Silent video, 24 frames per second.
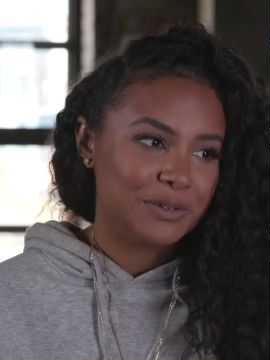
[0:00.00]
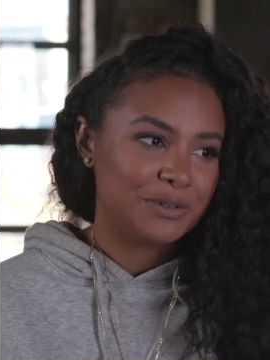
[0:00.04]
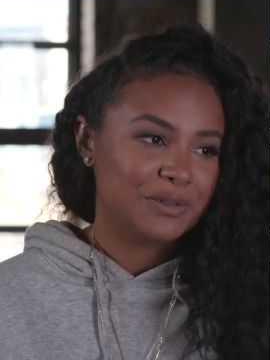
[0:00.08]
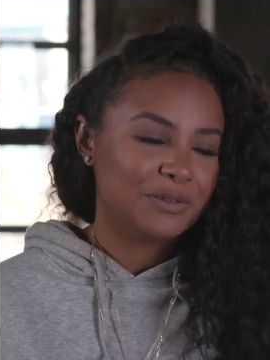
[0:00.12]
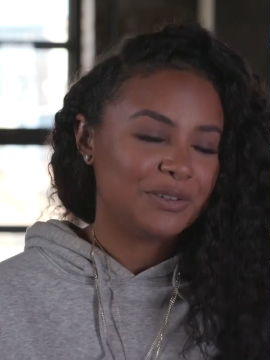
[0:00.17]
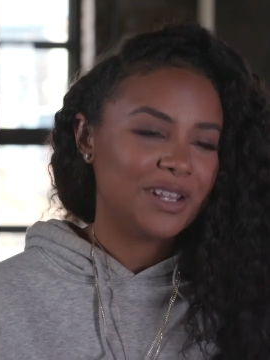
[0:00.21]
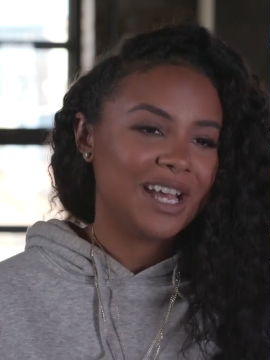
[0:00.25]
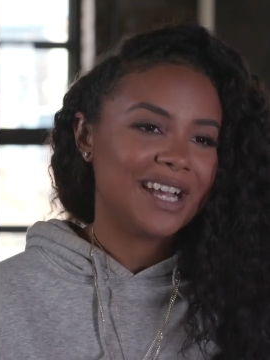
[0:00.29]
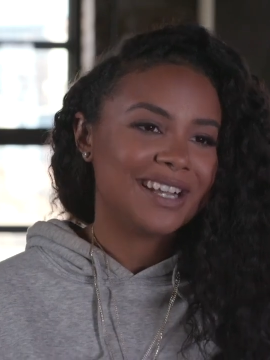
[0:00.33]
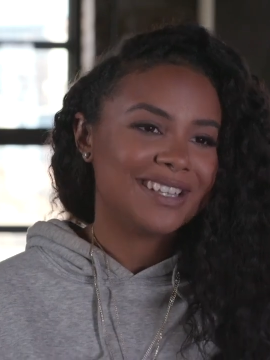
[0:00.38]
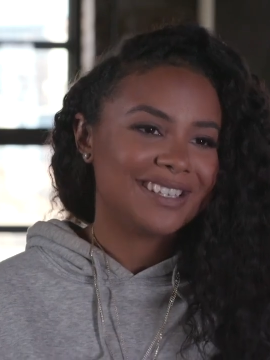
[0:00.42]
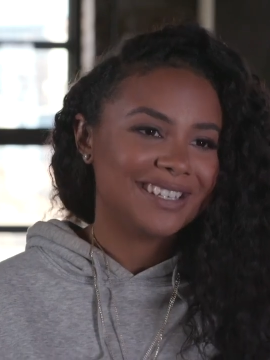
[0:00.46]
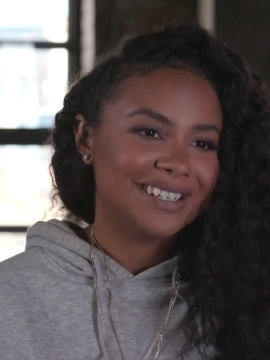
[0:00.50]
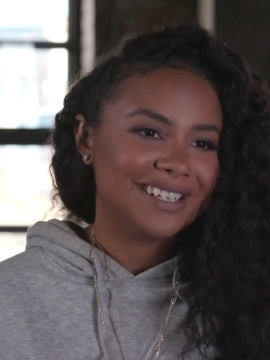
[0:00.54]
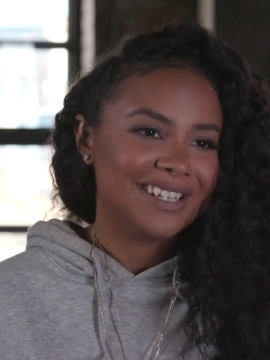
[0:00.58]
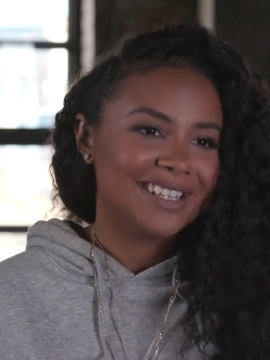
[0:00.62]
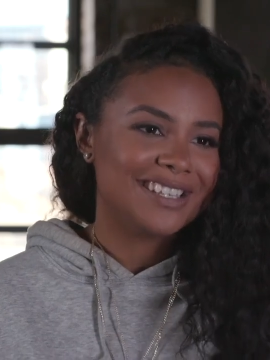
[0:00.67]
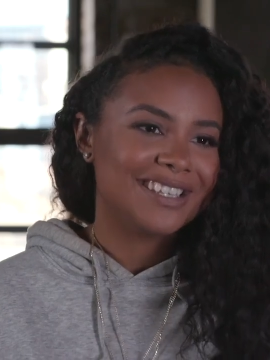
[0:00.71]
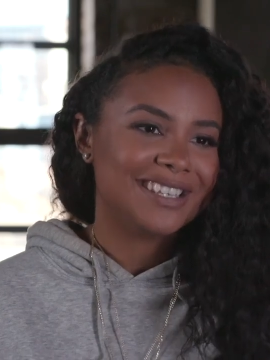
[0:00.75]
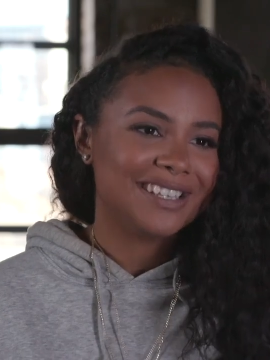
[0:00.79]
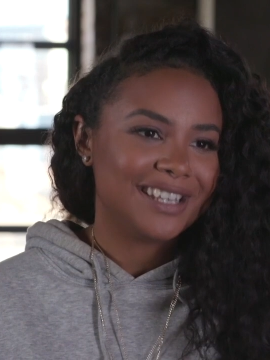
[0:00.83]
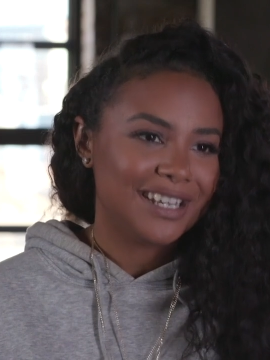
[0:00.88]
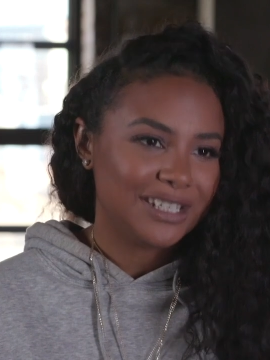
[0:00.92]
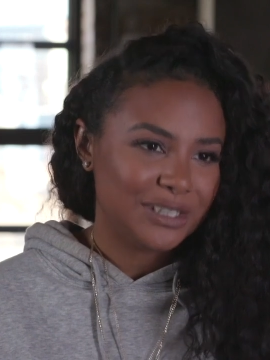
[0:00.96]
reflect and
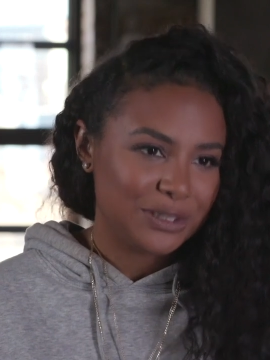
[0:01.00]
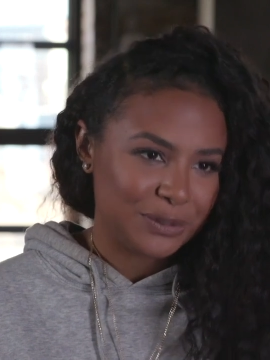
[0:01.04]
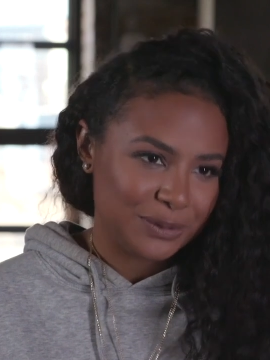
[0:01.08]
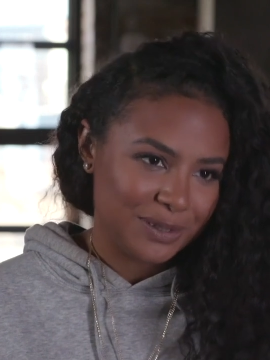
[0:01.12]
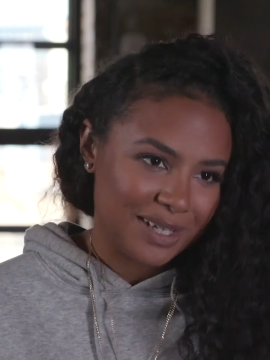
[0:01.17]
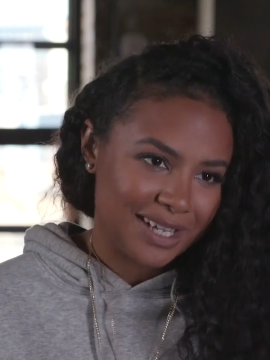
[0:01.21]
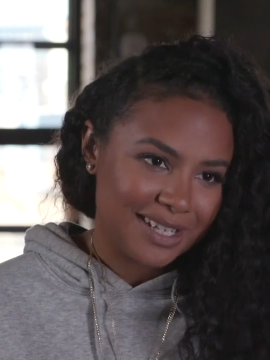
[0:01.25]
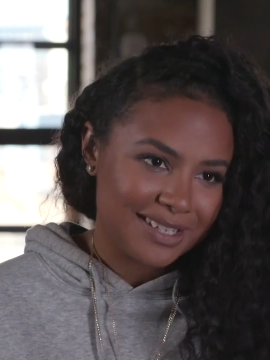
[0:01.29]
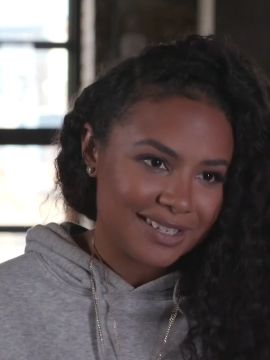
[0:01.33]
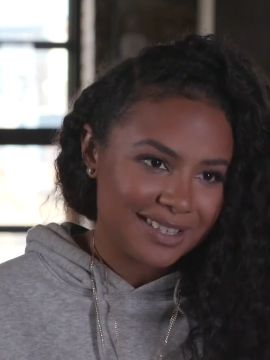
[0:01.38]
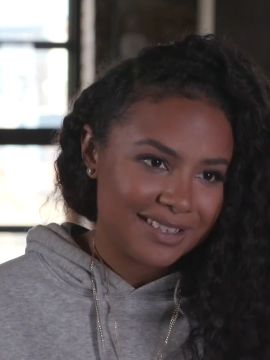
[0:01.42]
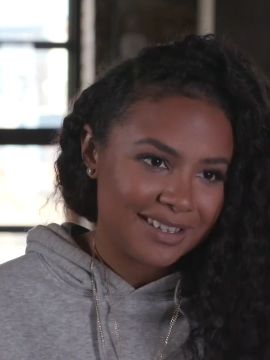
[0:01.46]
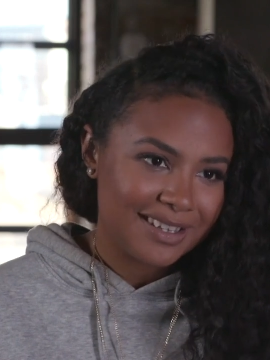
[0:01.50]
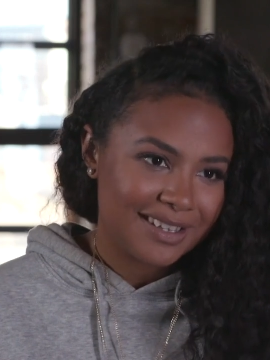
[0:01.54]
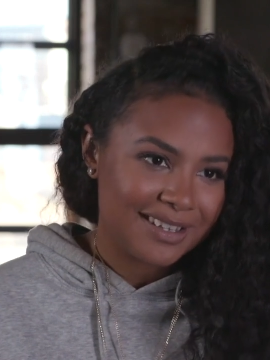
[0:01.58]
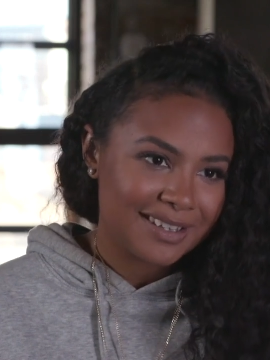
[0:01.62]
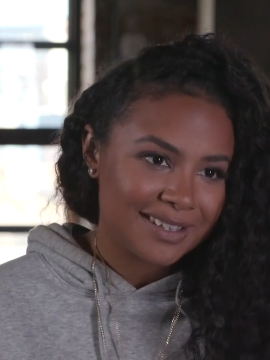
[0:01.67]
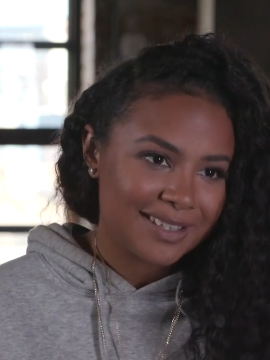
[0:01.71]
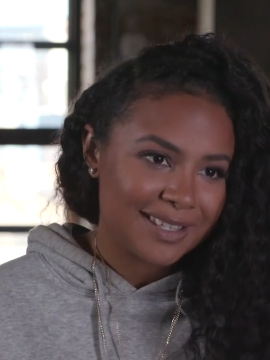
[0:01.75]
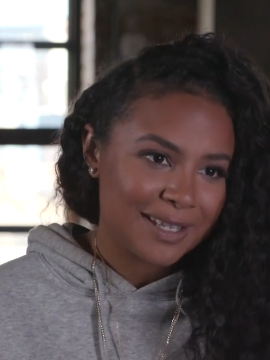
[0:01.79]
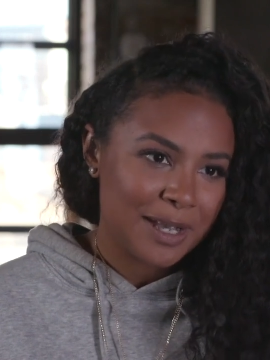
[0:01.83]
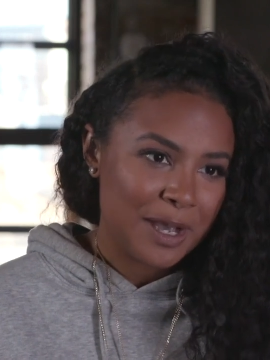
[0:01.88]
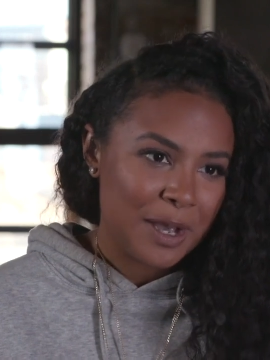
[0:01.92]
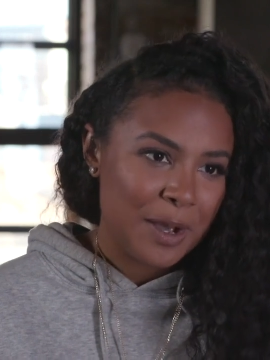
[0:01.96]
intellectualize
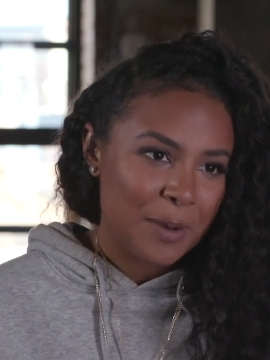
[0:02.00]
things.